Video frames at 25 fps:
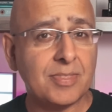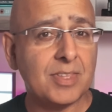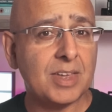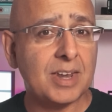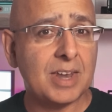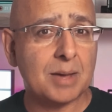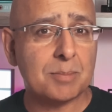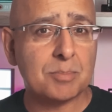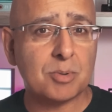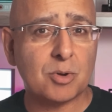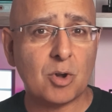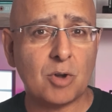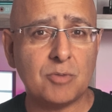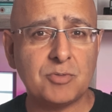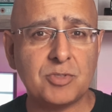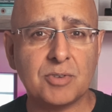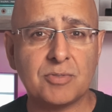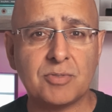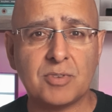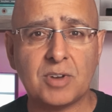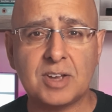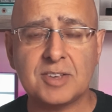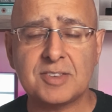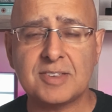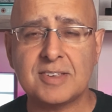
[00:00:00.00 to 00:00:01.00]
the number of
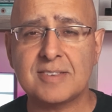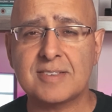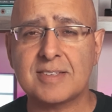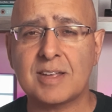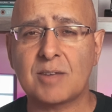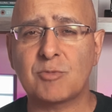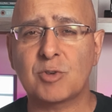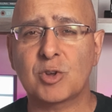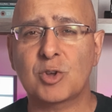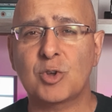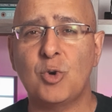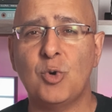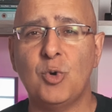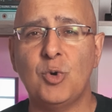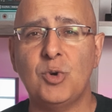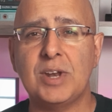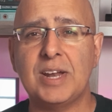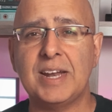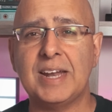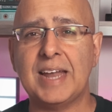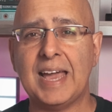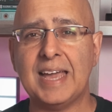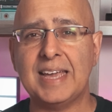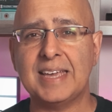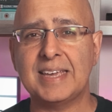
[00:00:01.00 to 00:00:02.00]
devices that record
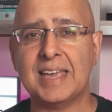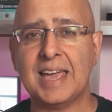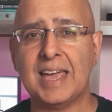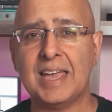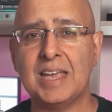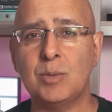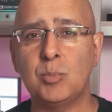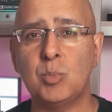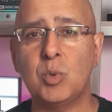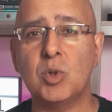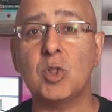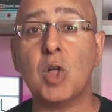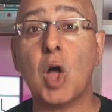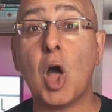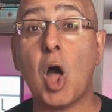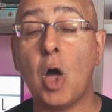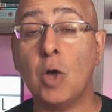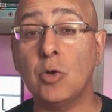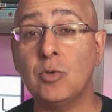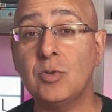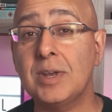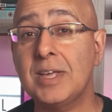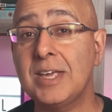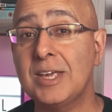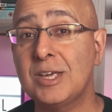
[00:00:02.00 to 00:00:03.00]
in eight K will
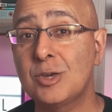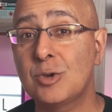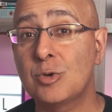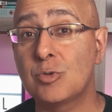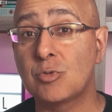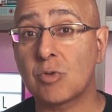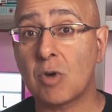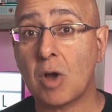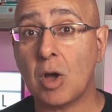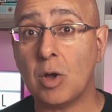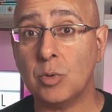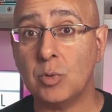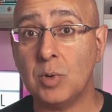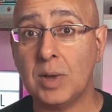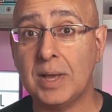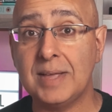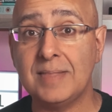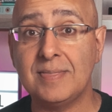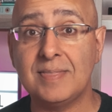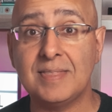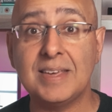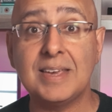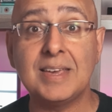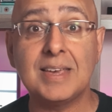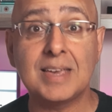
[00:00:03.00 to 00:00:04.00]
only grow
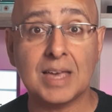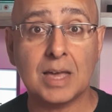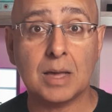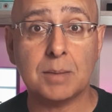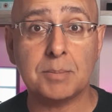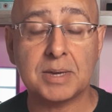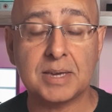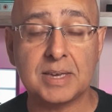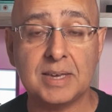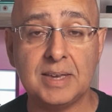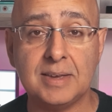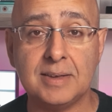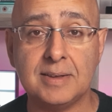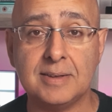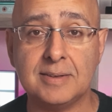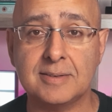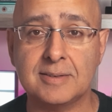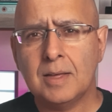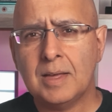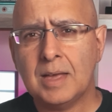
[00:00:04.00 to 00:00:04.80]
in the coming years.